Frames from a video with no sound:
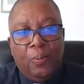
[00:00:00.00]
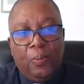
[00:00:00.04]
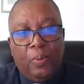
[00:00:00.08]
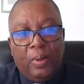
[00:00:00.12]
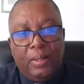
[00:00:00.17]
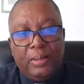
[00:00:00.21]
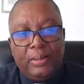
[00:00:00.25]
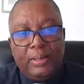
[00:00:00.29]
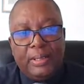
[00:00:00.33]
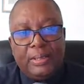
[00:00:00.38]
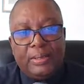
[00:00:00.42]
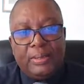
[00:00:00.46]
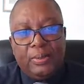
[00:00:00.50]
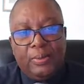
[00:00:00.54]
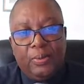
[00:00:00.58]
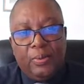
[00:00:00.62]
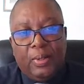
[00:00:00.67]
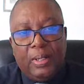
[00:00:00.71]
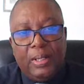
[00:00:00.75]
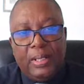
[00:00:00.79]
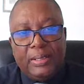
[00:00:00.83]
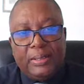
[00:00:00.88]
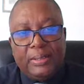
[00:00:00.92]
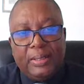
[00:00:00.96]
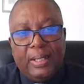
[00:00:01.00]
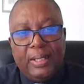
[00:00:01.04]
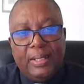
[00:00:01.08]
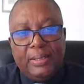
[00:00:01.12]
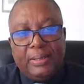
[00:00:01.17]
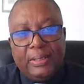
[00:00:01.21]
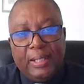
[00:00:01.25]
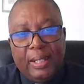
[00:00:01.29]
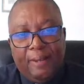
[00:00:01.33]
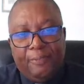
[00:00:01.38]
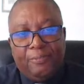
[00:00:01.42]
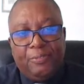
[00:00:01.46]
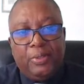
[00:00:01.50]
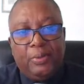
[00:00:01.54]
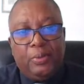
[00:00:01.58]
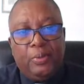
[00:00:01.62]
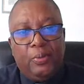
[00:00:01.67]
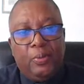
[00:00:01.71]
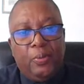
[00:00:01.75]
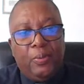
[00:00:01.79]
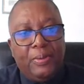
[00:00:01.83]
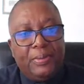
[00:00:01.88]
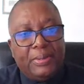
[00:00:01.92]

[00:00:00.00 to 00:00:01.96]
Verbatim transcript: what does nuclear science have to do